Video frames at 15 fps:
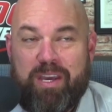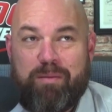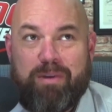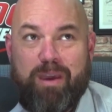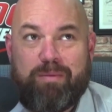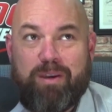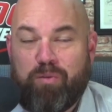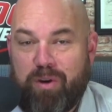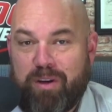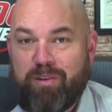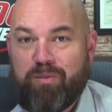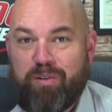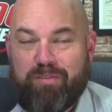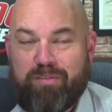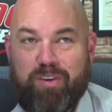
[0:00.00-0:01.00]
maybe a
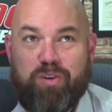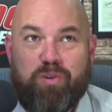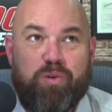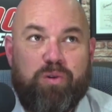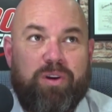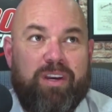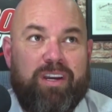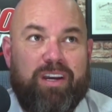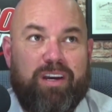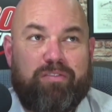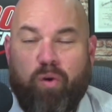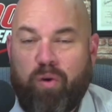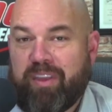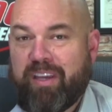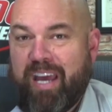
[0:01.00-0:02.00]
written review
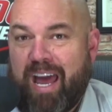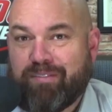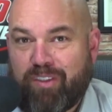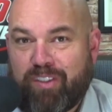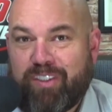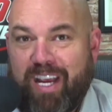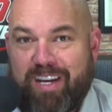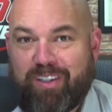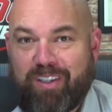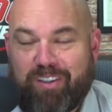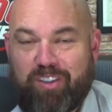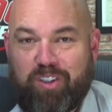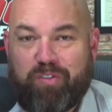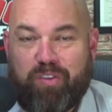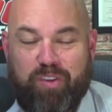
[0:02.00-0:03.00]
for the conversation,
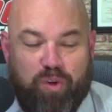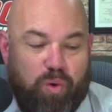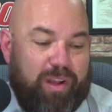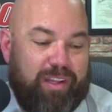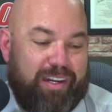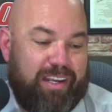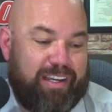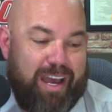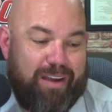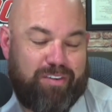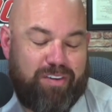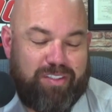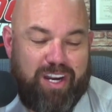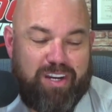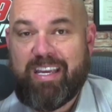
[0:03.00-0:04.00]
just for the quality of
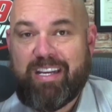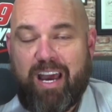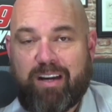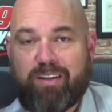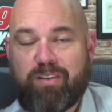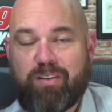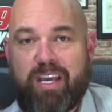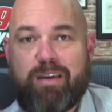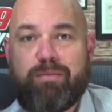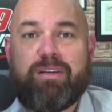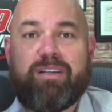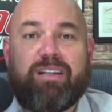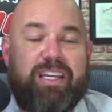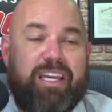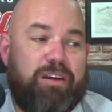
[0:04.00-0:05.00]
conversation. Dr.
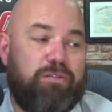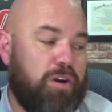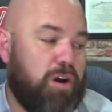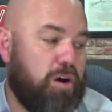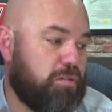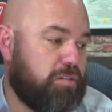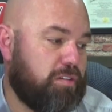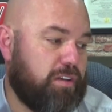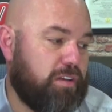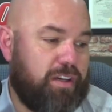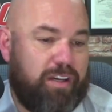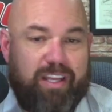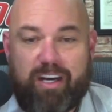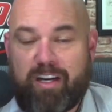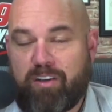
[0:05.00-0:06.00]
Tabia Lee wrote uh,
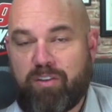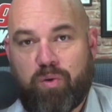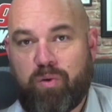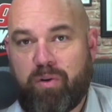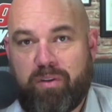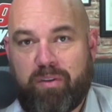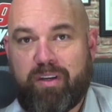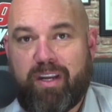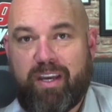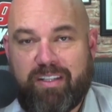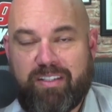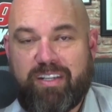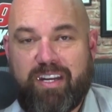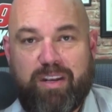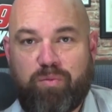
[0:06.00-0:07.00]
an editorial that I
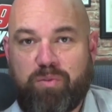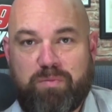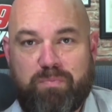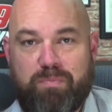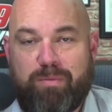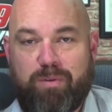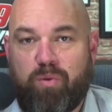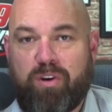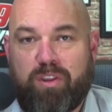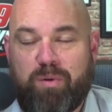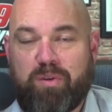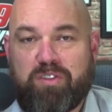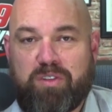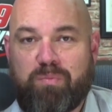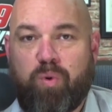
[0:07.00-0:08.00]
said was maybe one of the
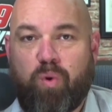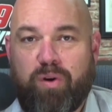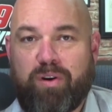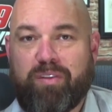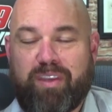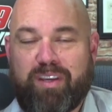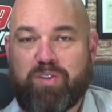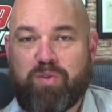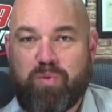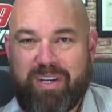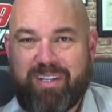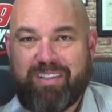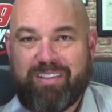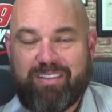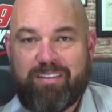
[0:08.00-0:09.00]
most important things
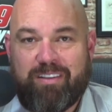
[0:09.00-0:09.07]
written